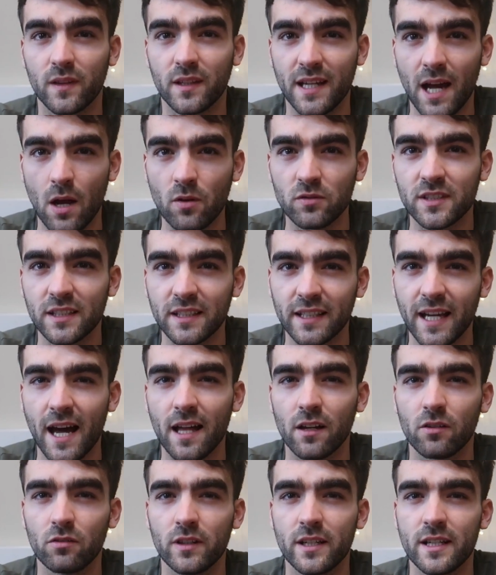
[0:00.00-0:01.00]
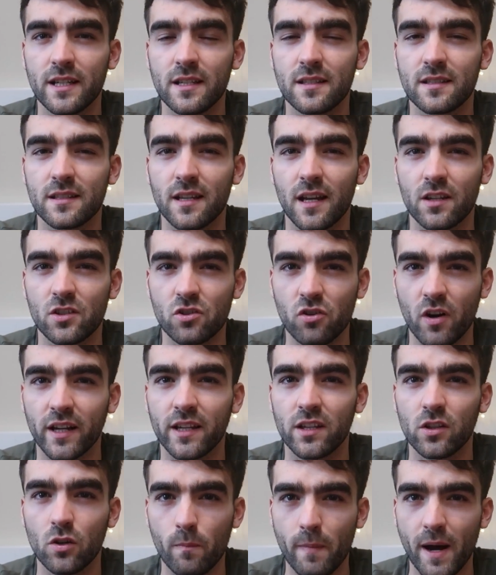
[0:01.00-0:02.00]
counting calories and
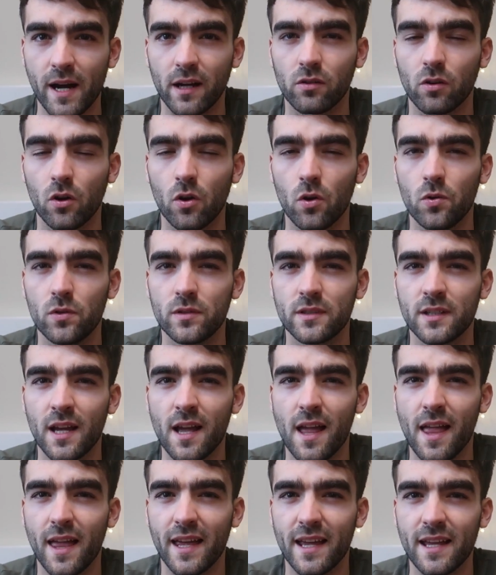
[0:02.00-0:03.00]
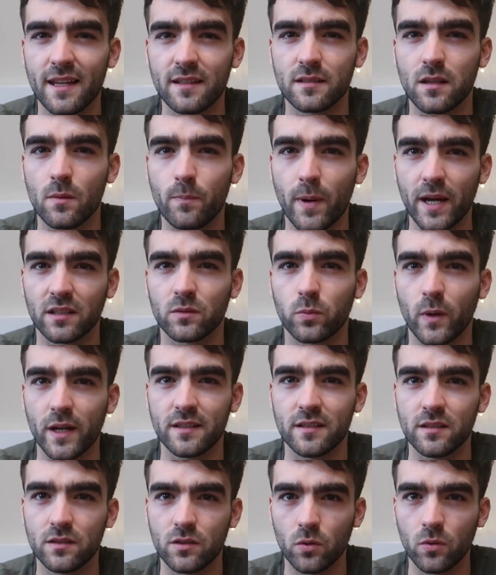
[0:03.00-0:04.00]
tracking your macros is the best way
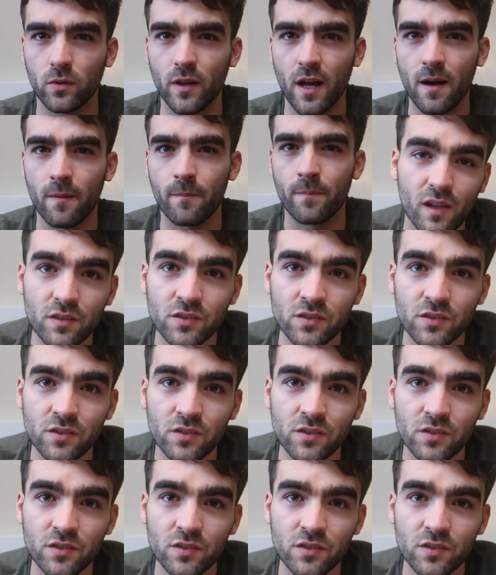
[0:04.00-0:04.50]
to do that.